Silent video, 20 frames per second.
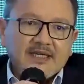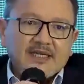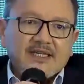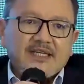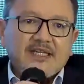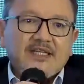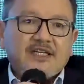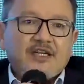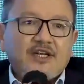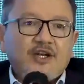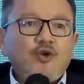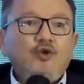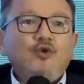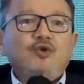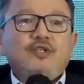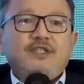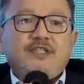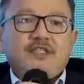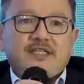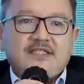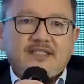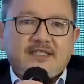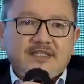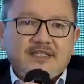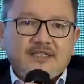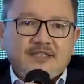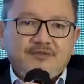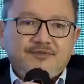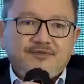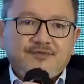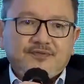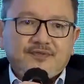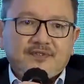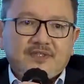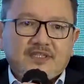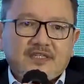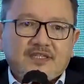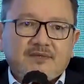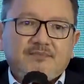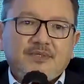it looks as if
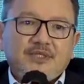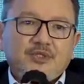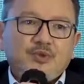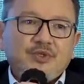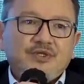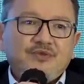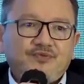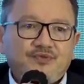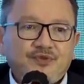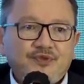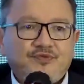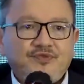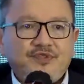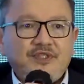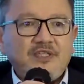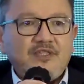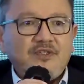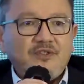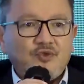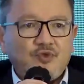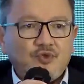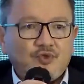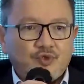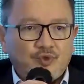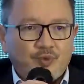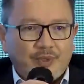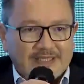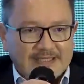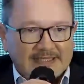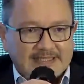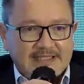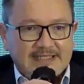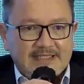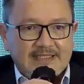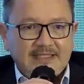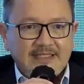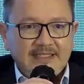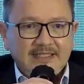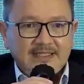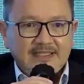between 15 to
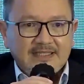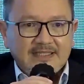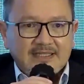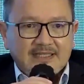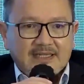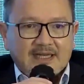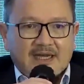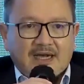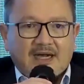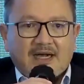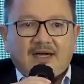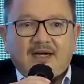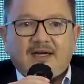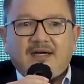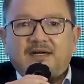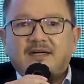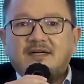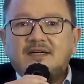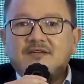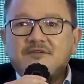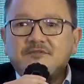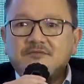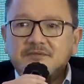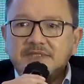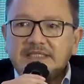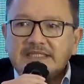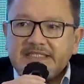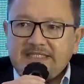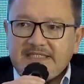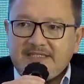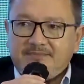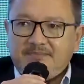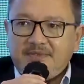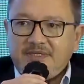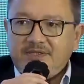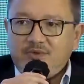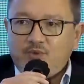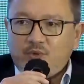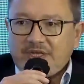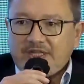20 are
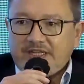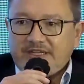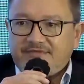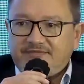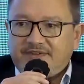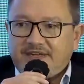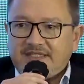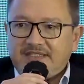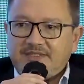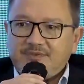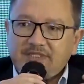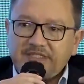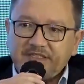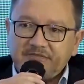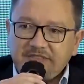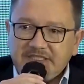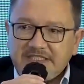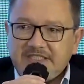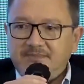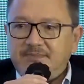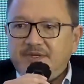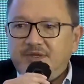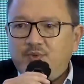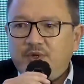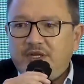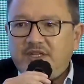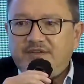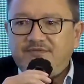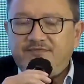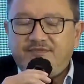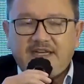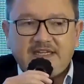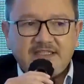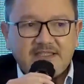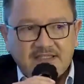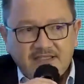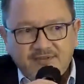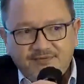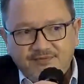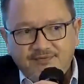reasonably well advanced. When I say reasonably well advanced,
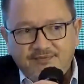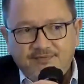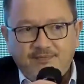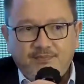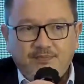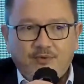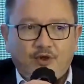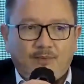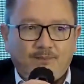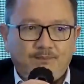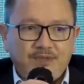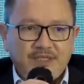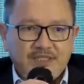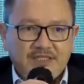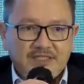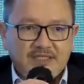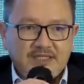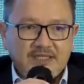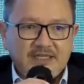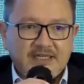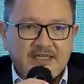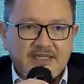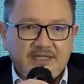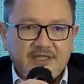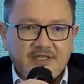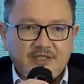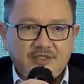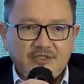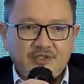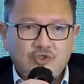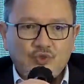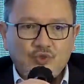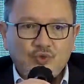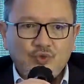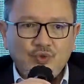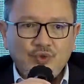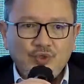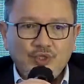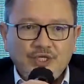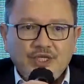they've completed clinical
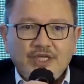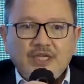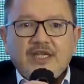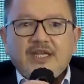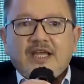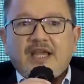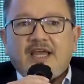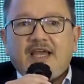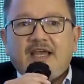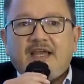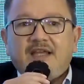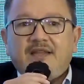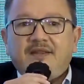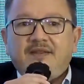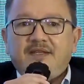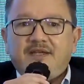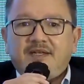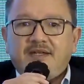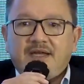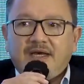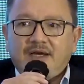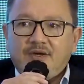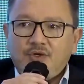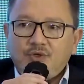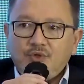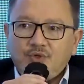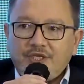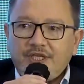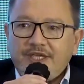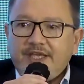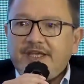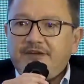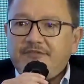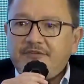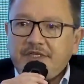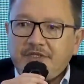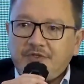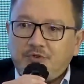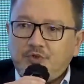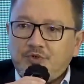2, and they're now looking at
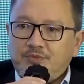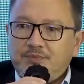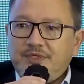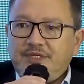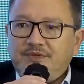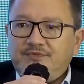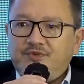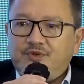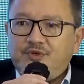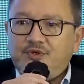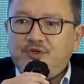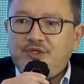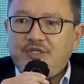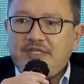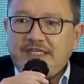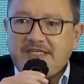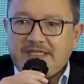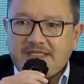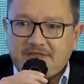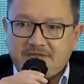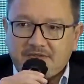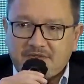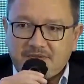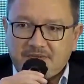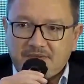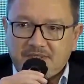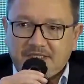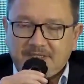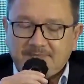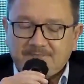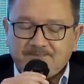recruitment for clinical 3.